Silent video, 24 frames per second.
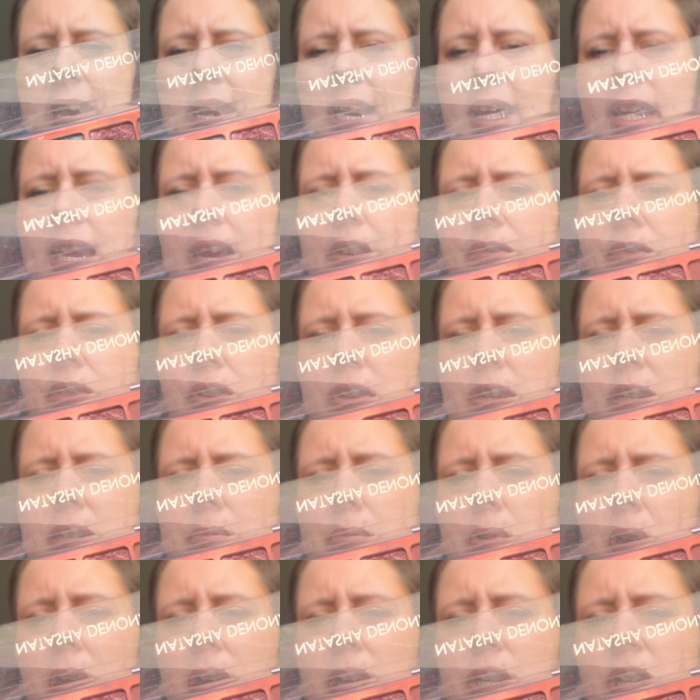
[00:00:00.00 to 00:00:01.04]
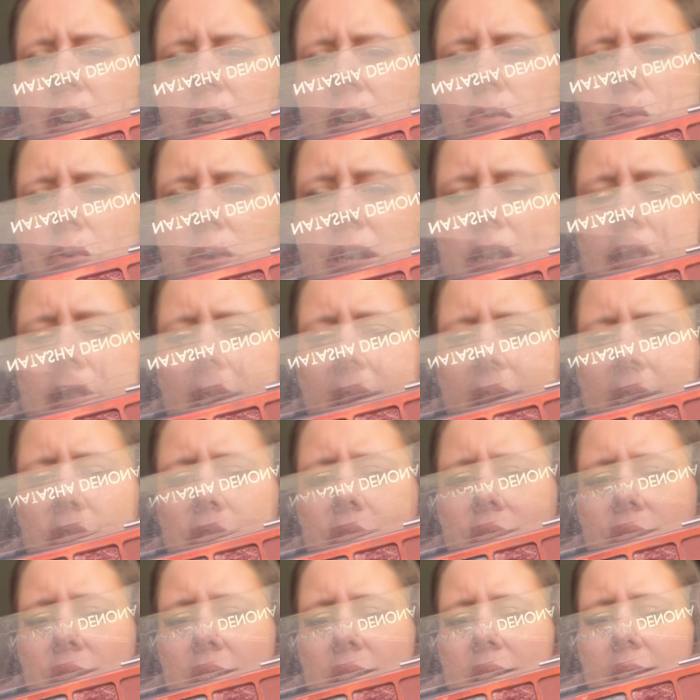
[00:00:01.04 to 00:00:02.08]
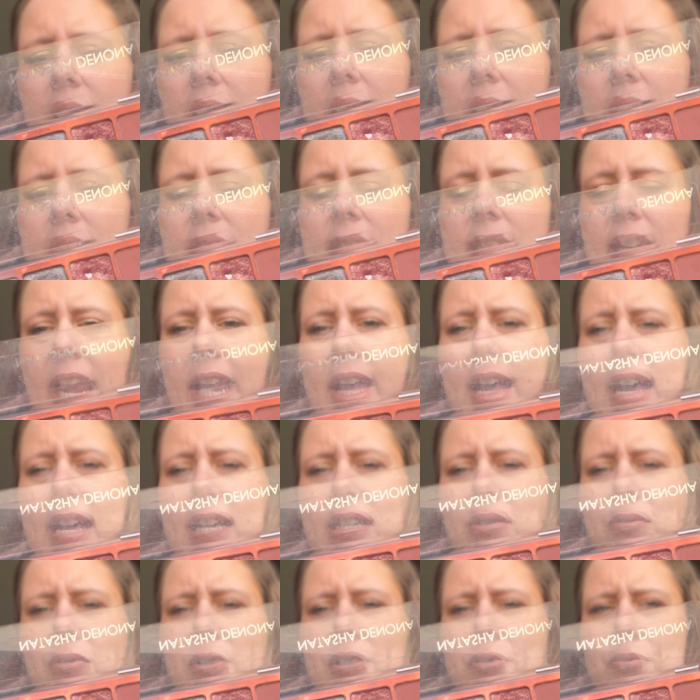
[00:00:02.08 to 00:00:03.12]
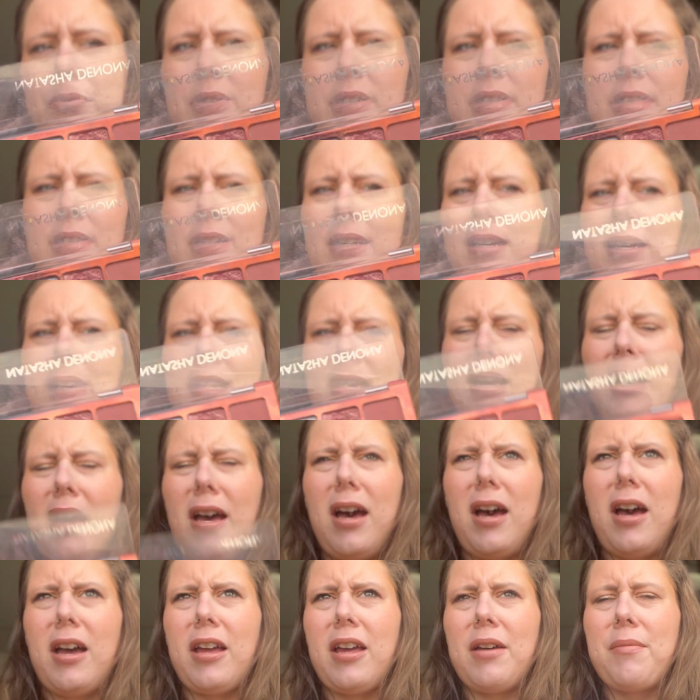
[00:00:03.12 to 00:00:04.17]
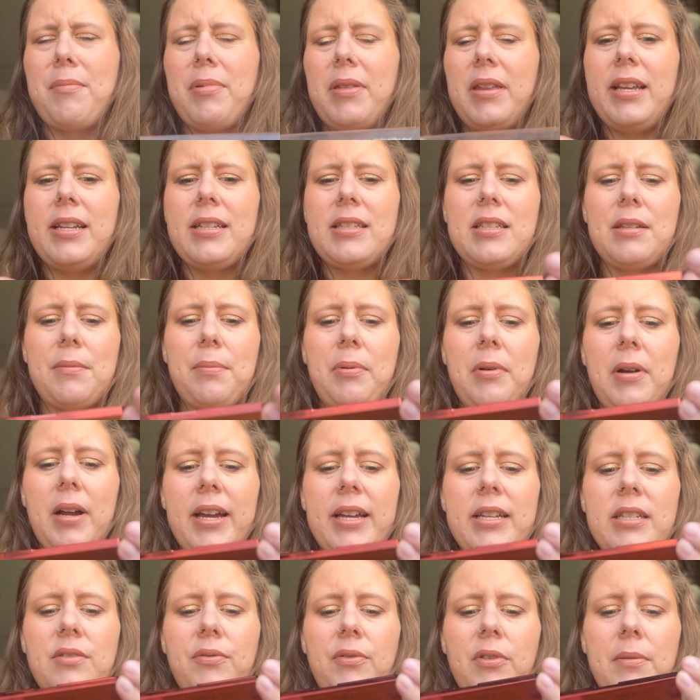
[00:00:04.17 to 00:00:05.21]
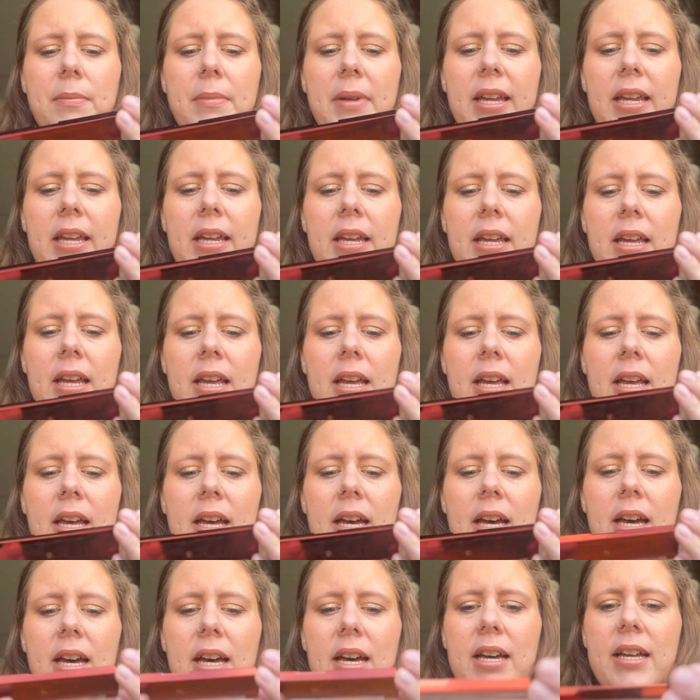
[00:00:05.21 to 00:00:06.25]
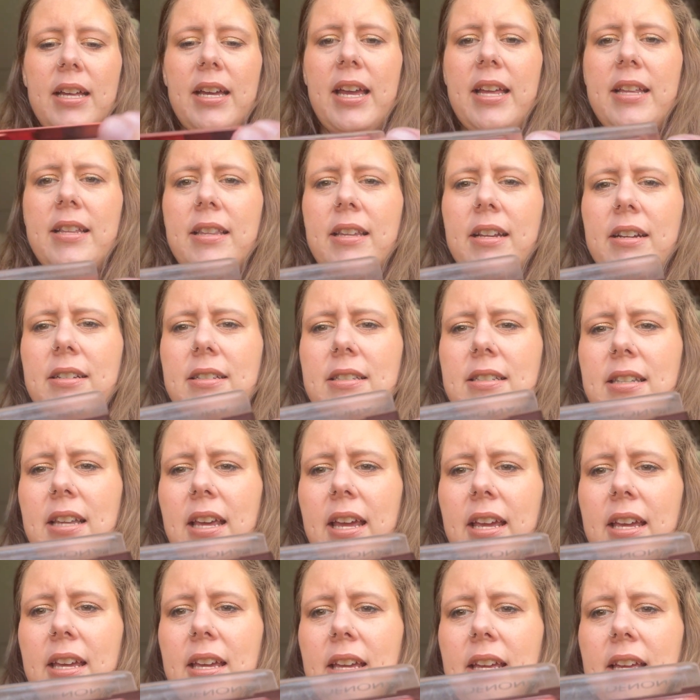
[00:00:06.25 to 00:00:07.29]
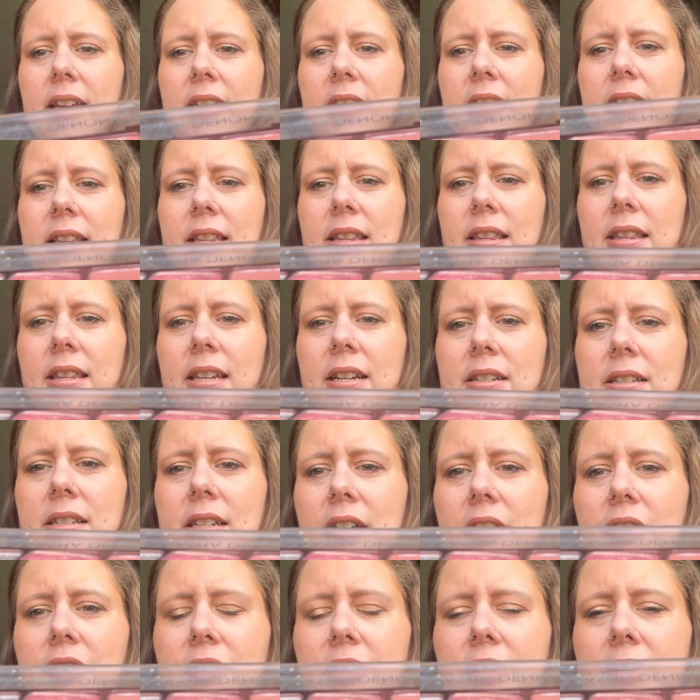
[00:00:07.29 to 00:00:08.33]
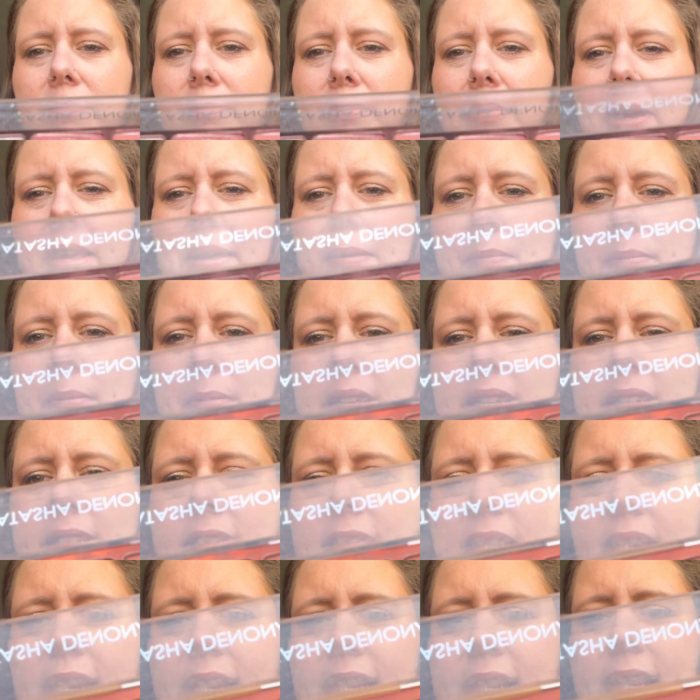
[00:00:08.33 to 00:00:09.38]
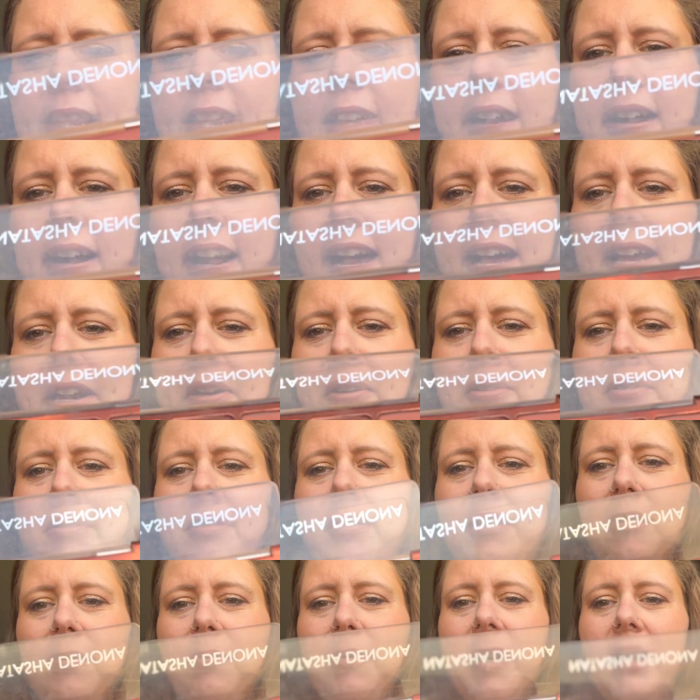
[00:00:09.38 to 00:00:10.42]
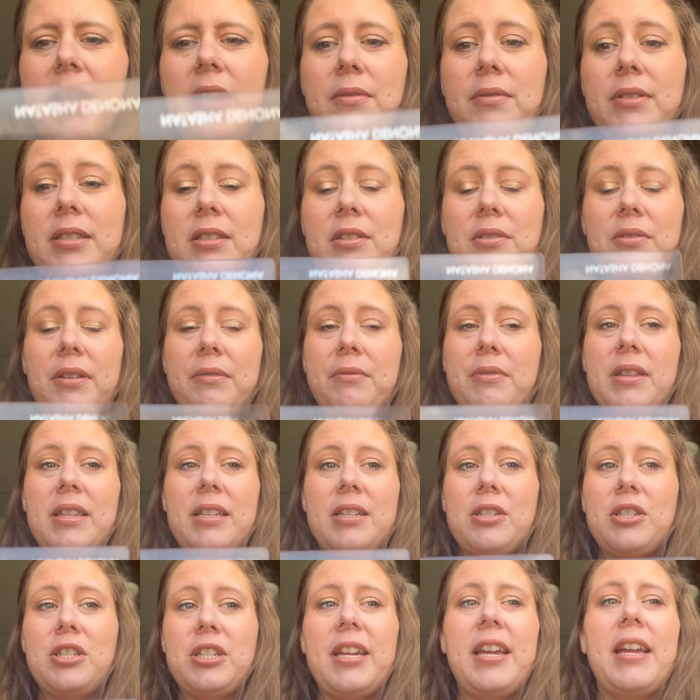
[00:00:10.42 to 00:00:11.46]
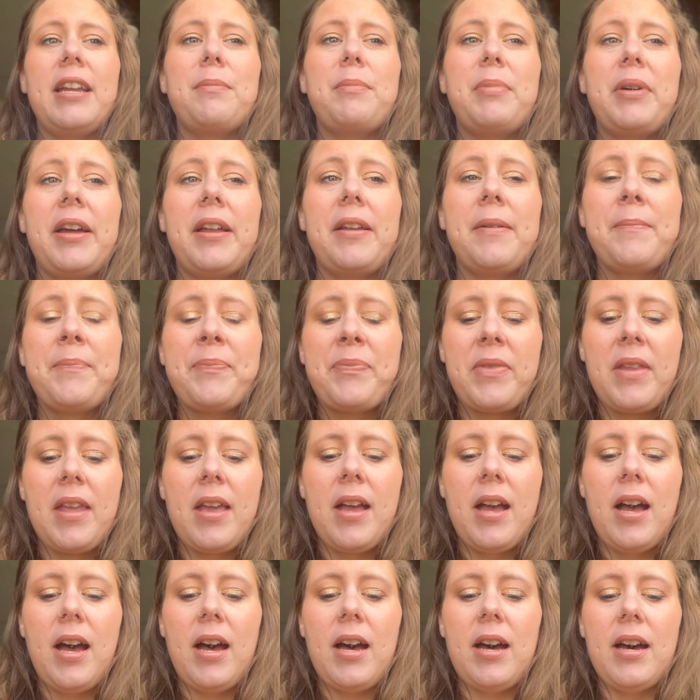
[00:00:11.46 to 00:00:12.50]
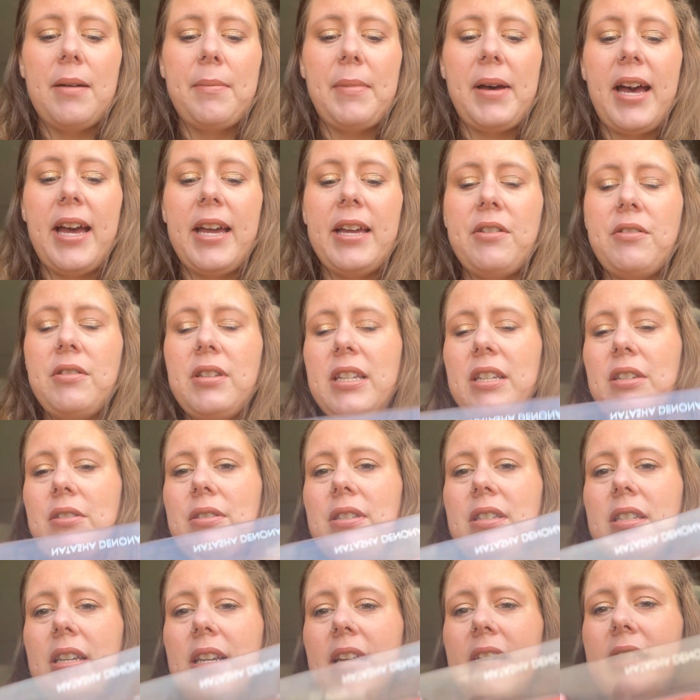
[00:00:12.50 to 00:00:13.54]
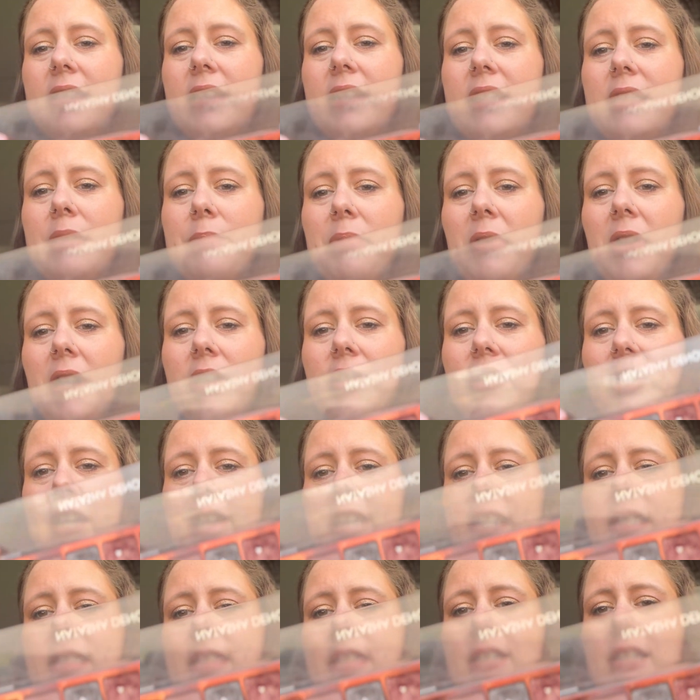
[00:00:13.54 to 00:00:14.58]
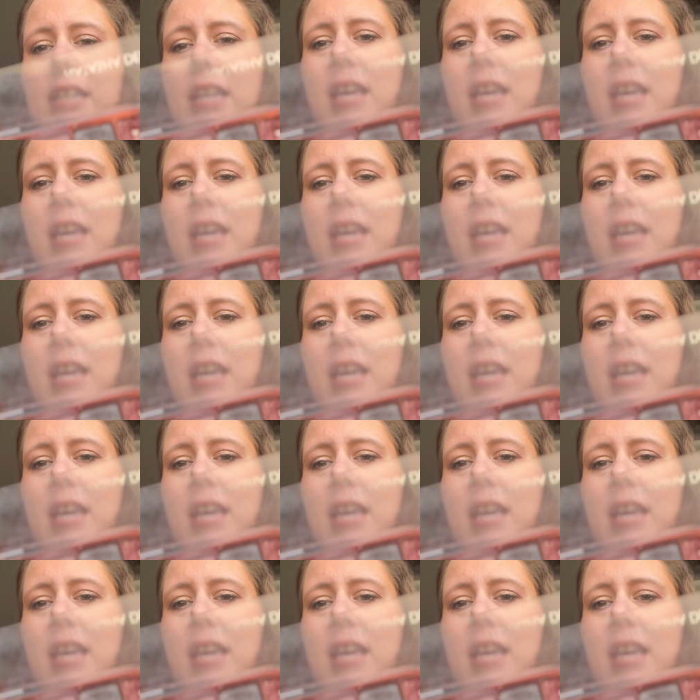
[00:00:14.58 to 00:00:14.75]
I hit for this project was actually in Daz, which was a complete surprise for me, and there's a good bit missing in there. I don't know what I was doing with this shade, but I only used it in this project